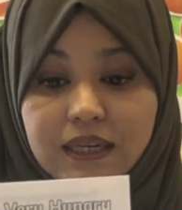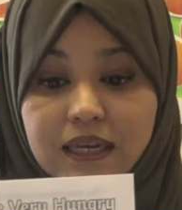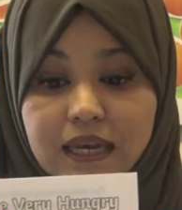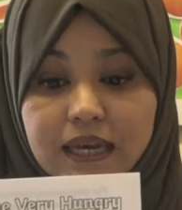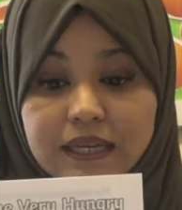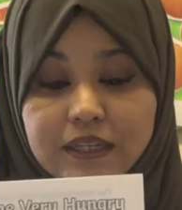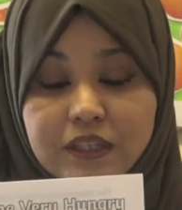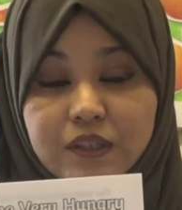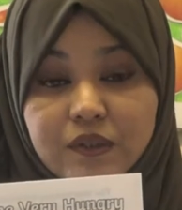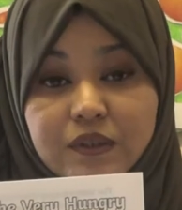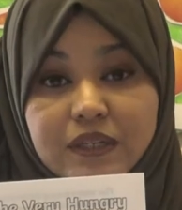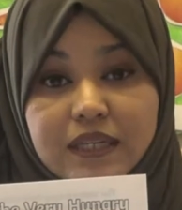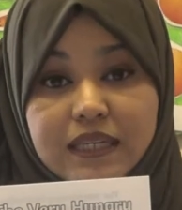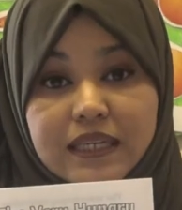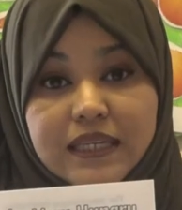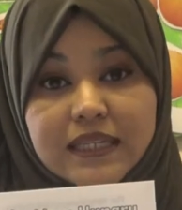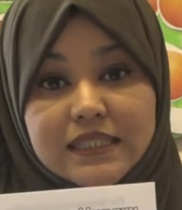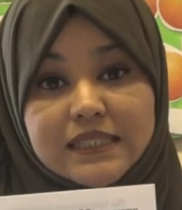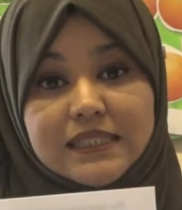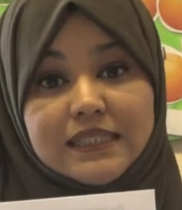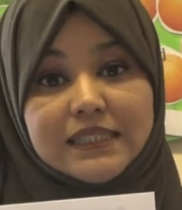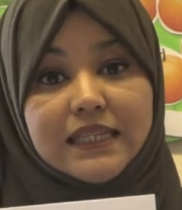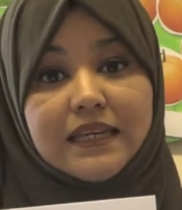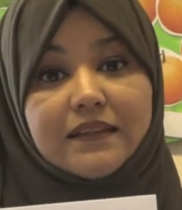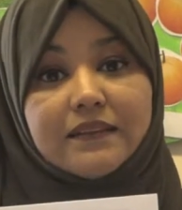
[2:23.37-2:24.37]
and you can
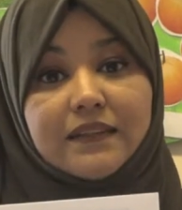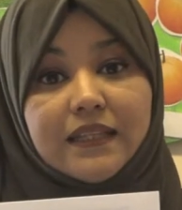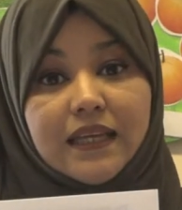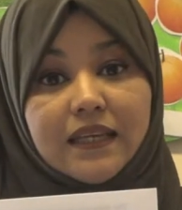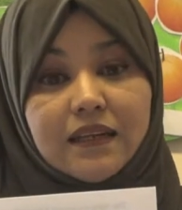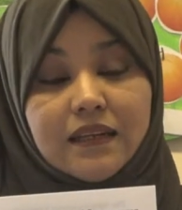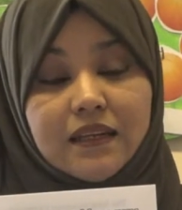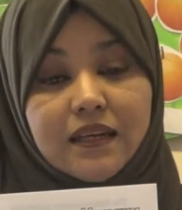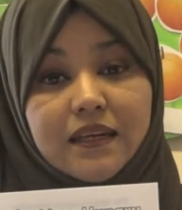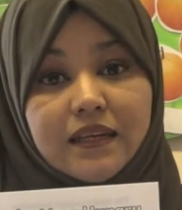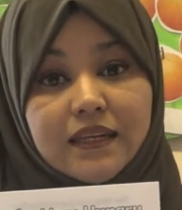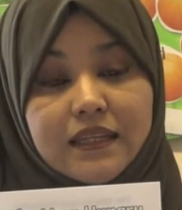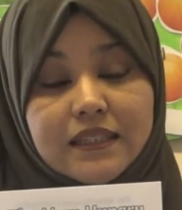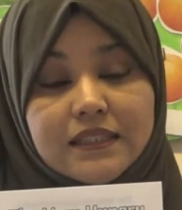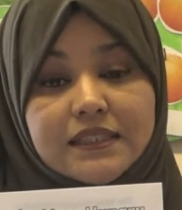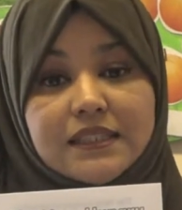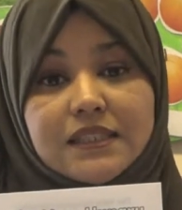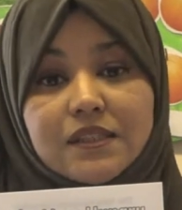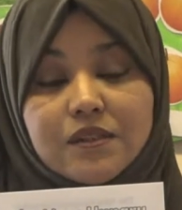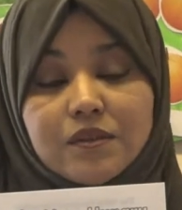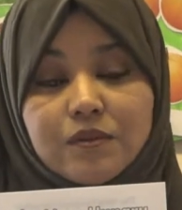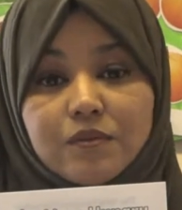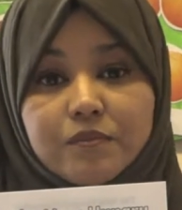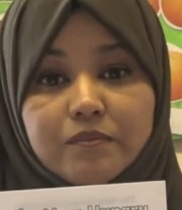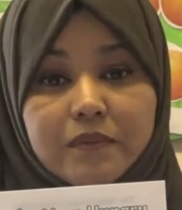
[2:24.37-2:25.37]
extend that learning
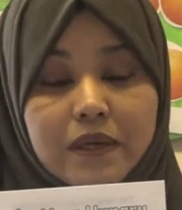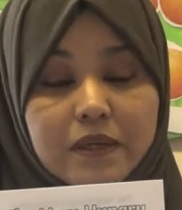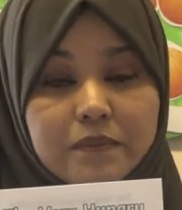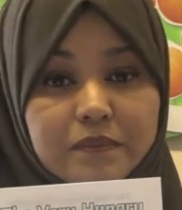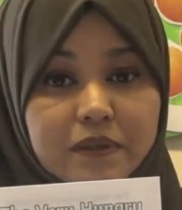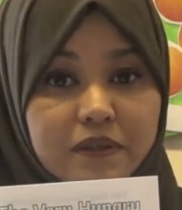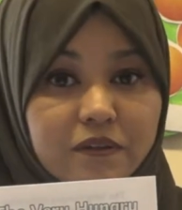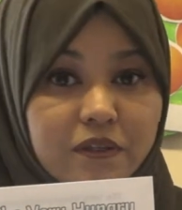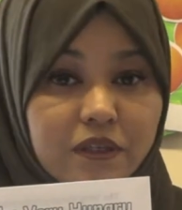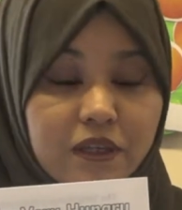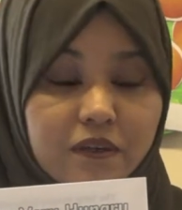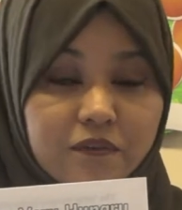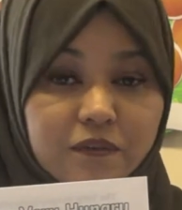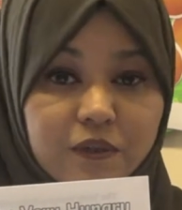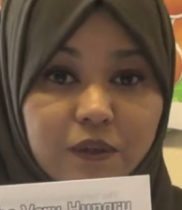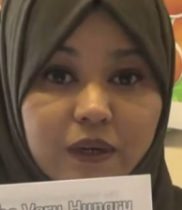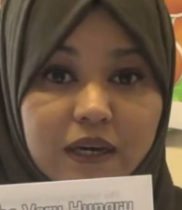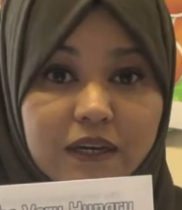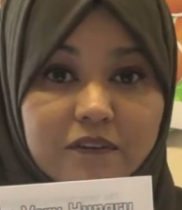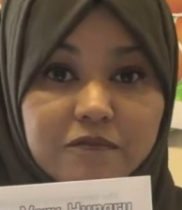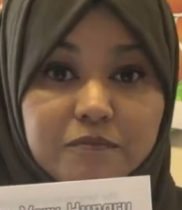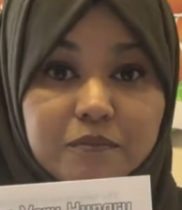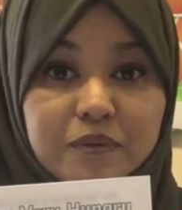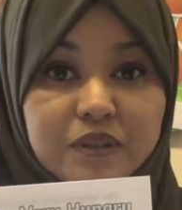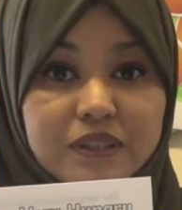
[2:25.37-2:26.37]
to maybe if you
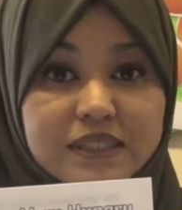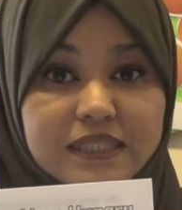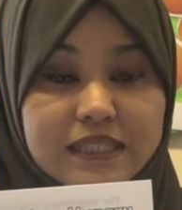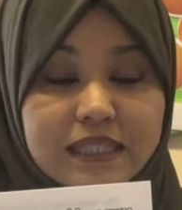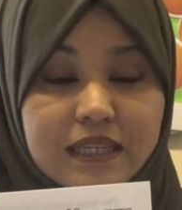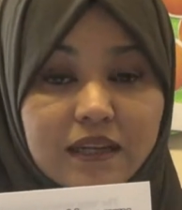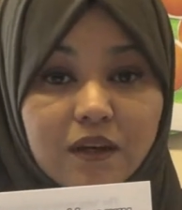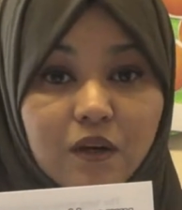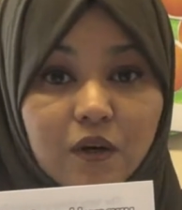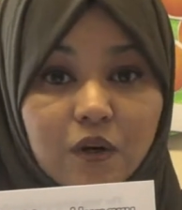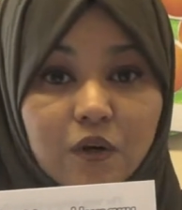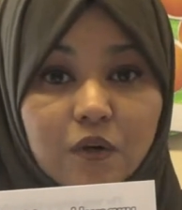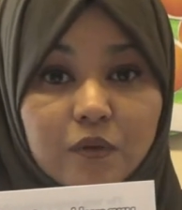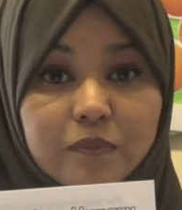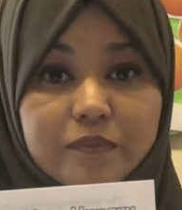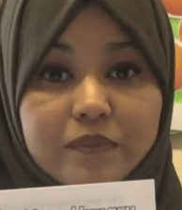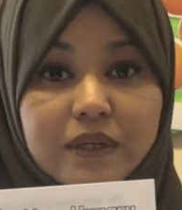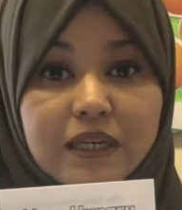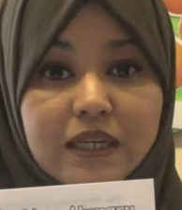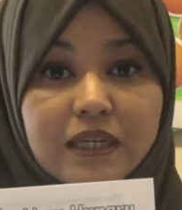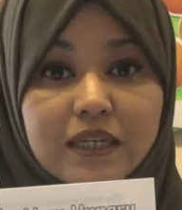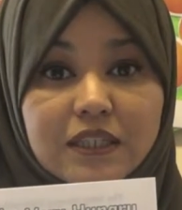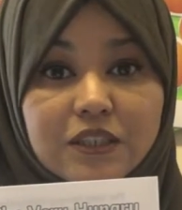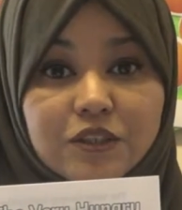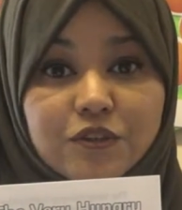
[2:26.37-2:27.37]
have books at home,
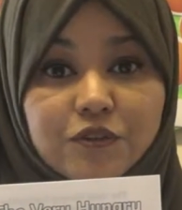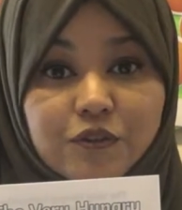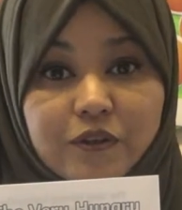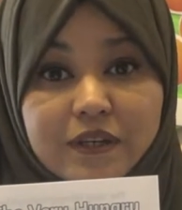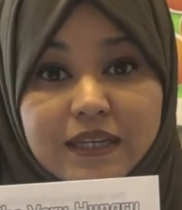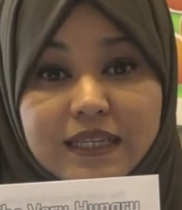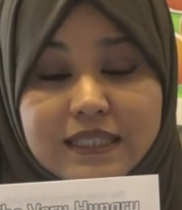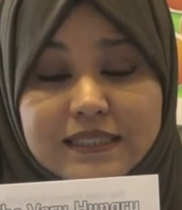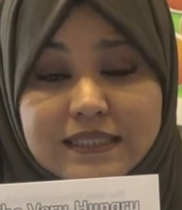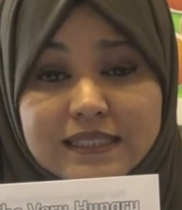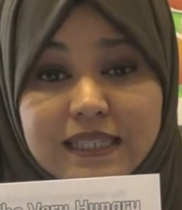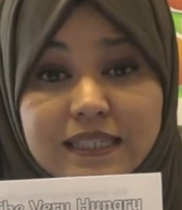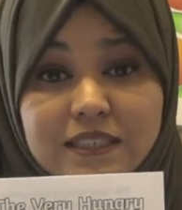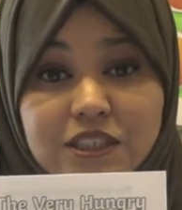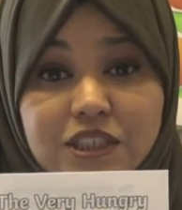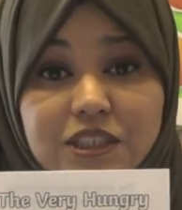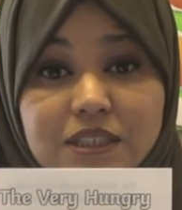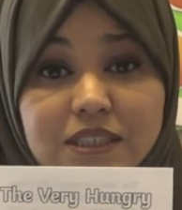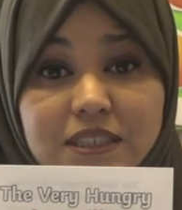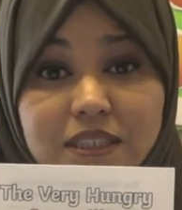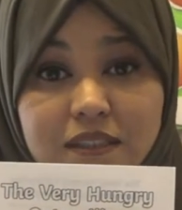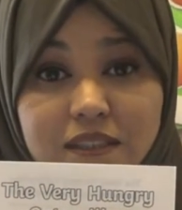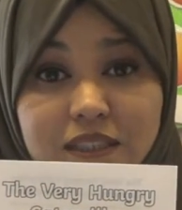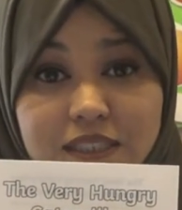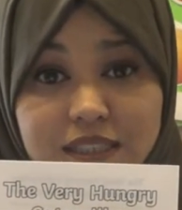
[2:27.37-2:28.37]
drawing attention
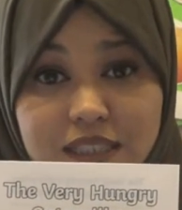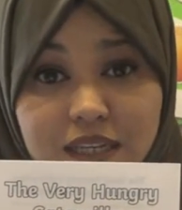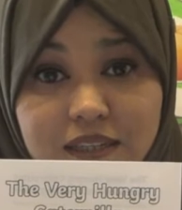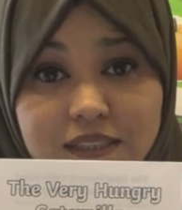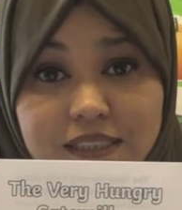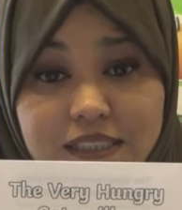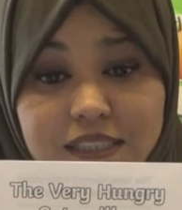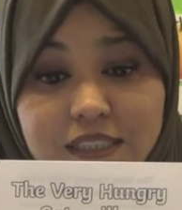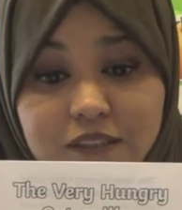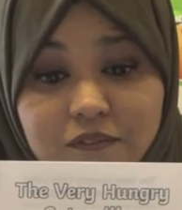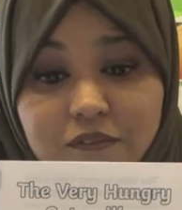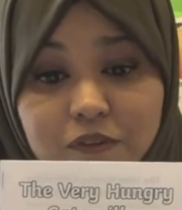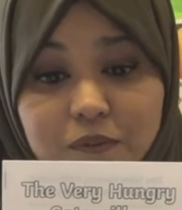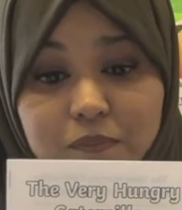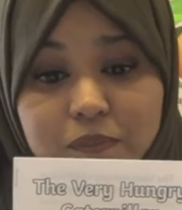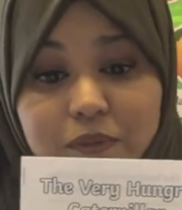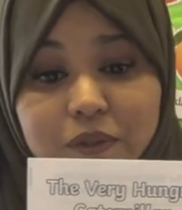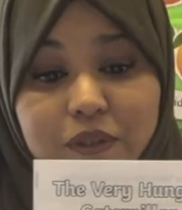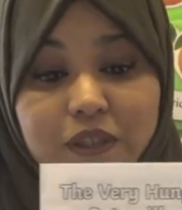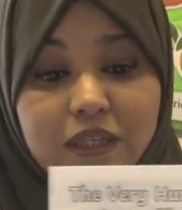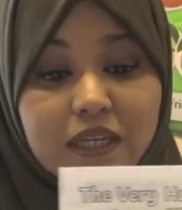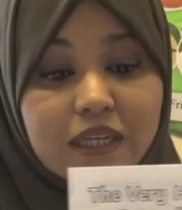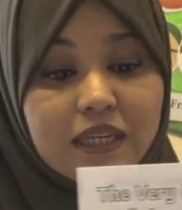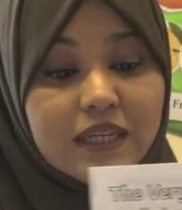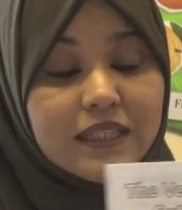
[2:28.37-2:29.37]
to the title of the
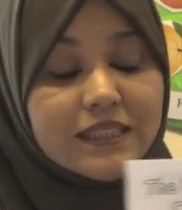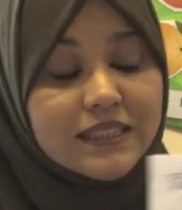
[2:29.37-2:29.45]
book.